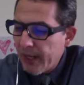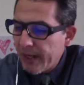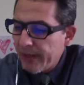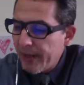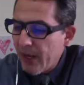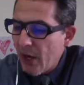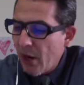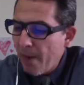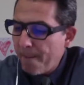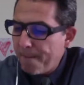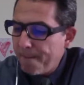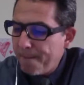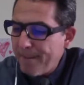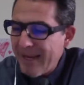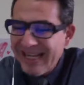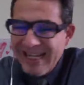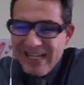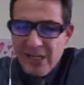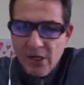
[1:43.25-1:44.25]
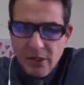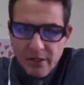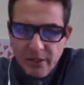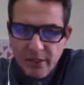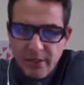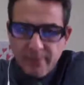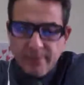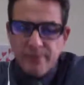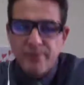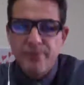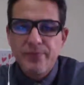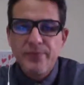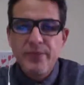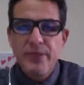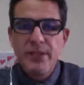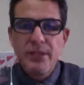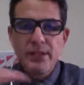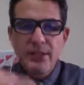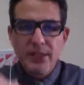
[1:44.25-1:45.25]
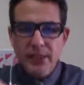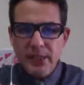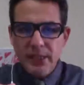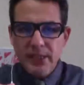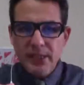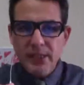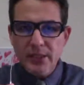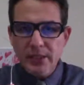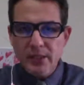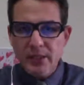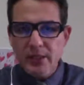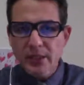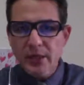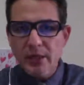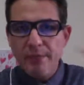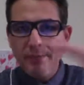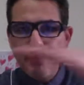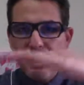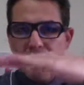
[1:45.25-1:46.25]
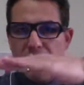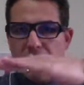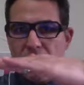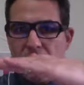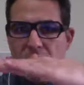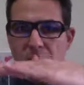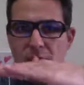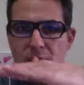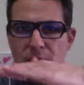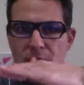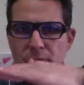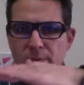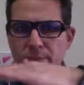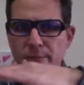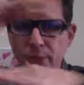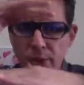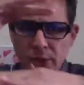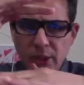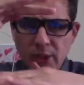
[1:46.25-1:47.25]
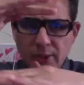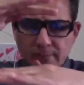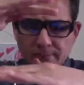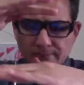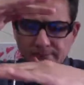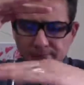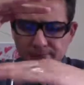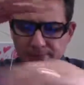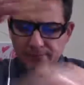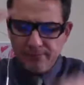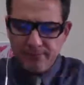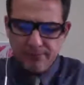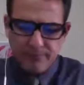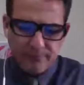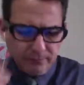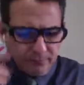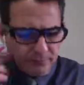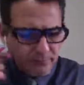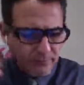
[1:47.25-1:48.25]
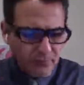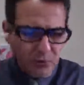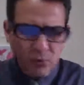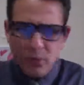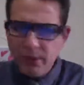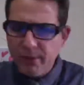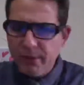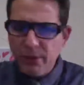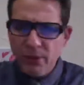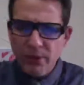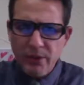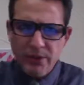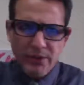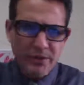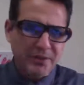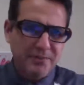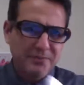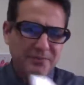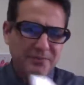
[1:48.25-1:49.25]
They are picking on him. Tease, pick on, bully. Why am I wearing this?